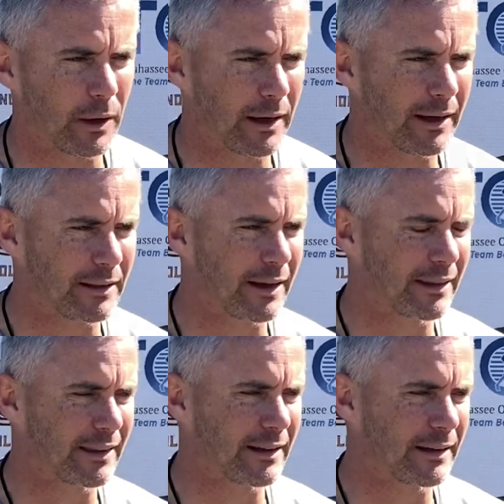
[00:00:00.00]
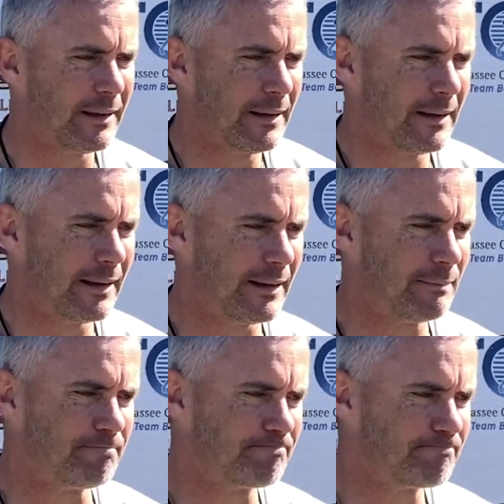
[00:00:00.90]
I think.
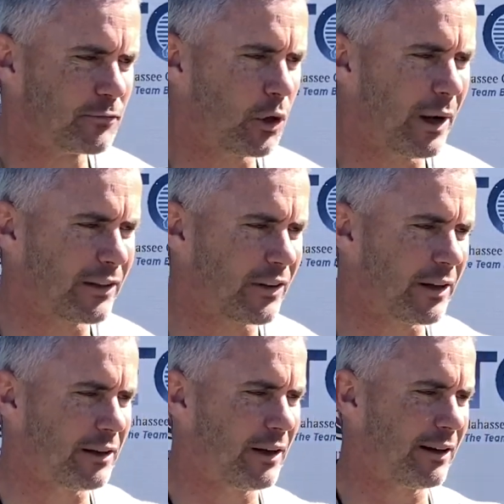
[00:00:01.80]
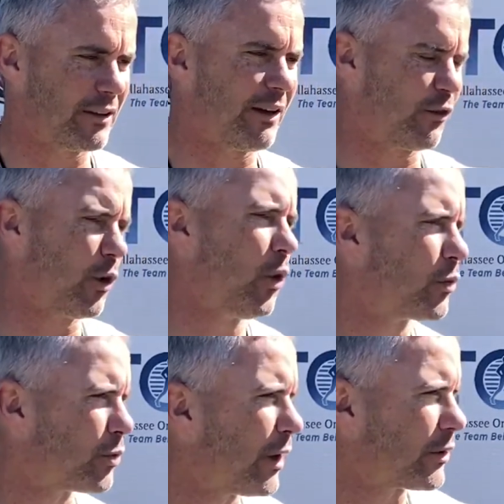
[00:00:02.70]
You know, as they've grown
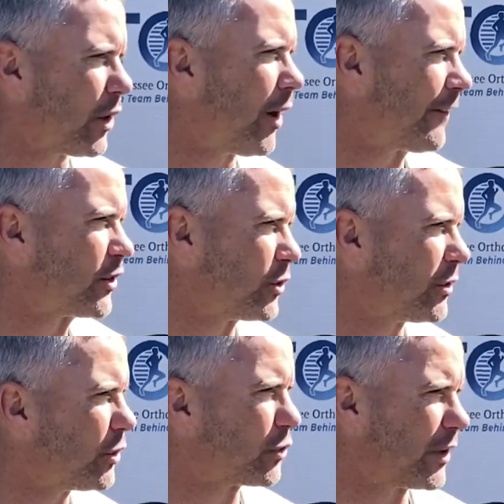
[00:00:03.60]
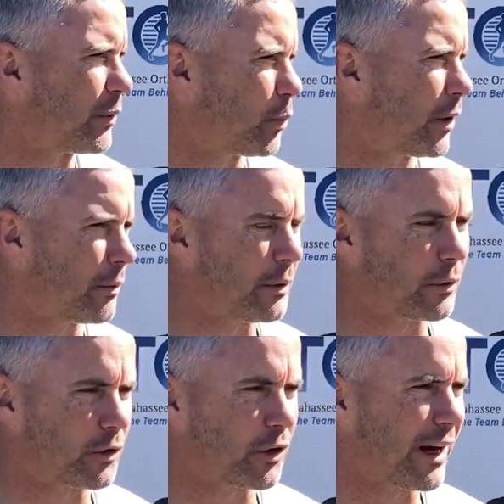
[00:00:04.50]
throughout the offense, you see where, you know,
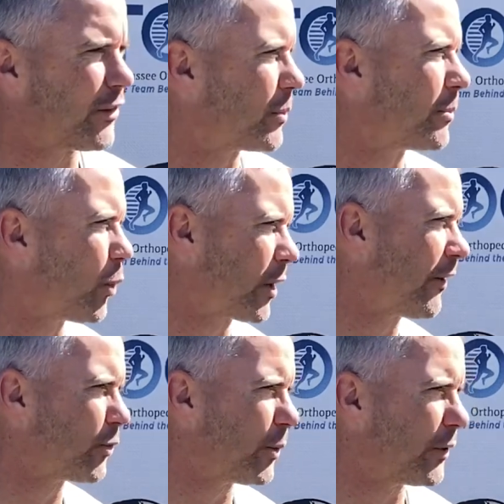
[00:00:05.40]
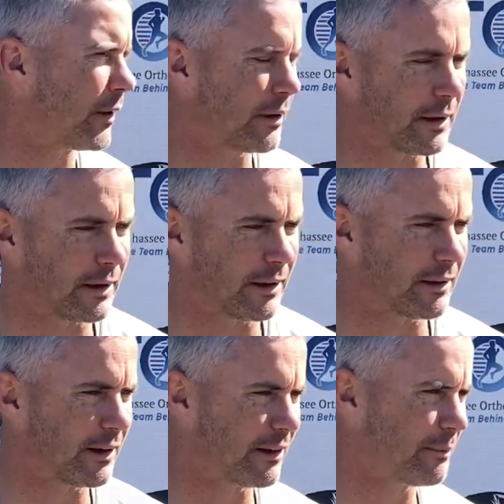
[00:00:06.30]
certain guys are more comfortable than
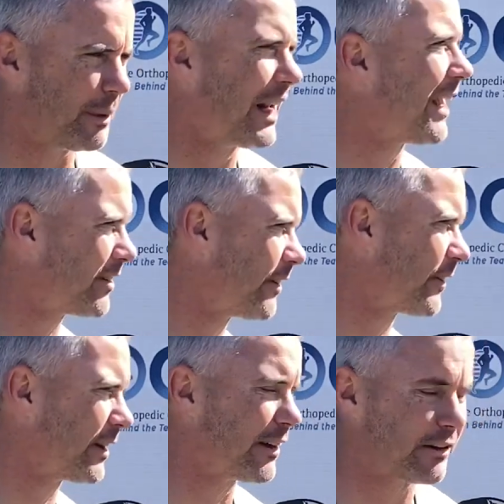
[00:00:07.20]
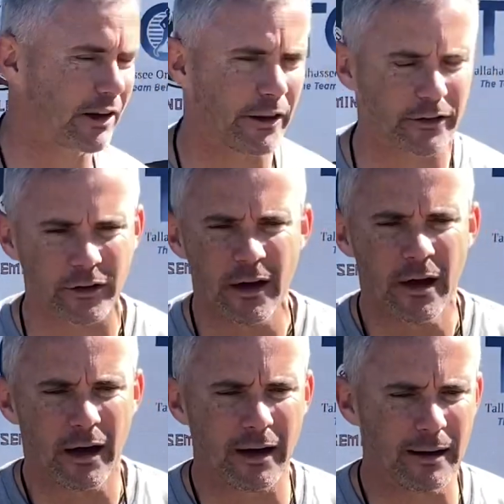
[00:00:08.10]
in being asked different things than others.
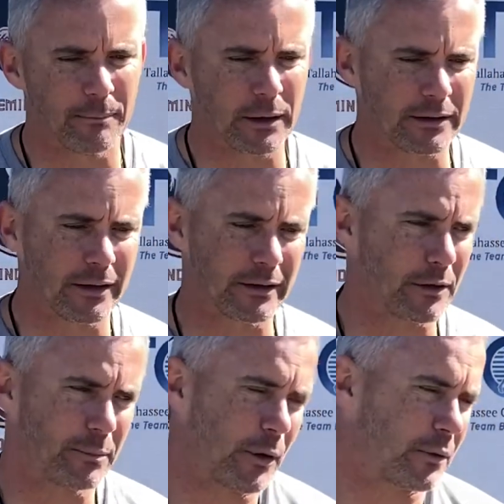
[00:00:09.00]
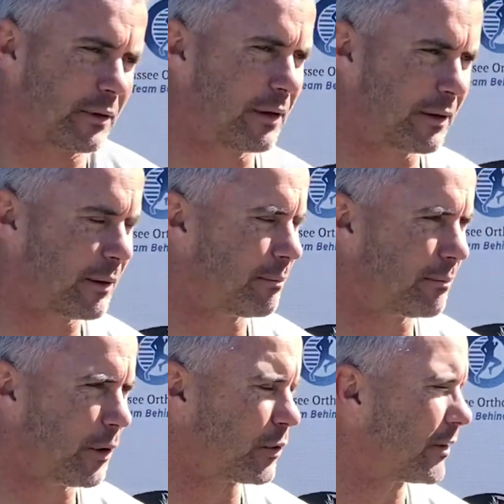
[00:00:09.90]
But
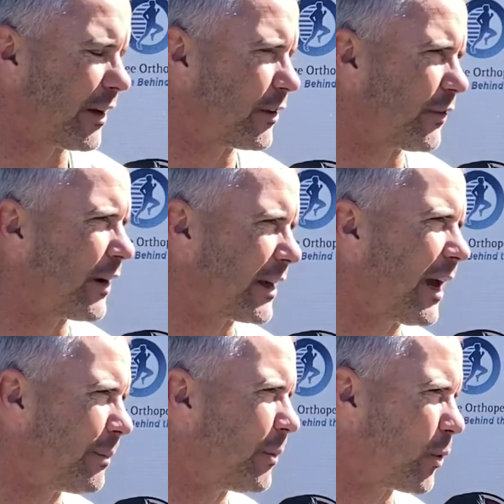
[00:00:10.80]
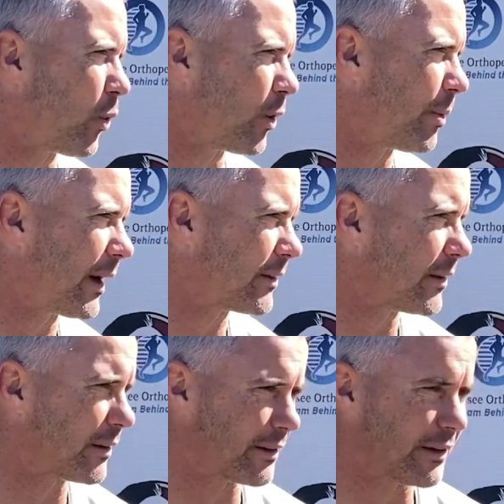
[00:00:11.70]
both these guys are very capable quarterbacks
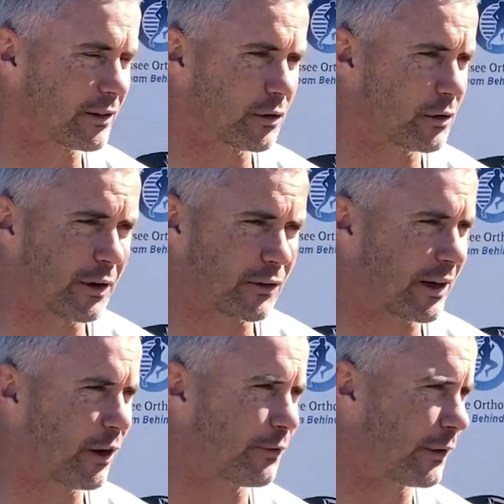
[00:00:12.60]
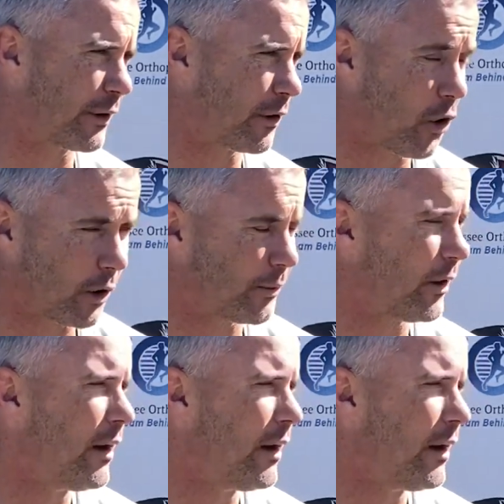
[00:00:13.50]
that you know, you have to count for their arms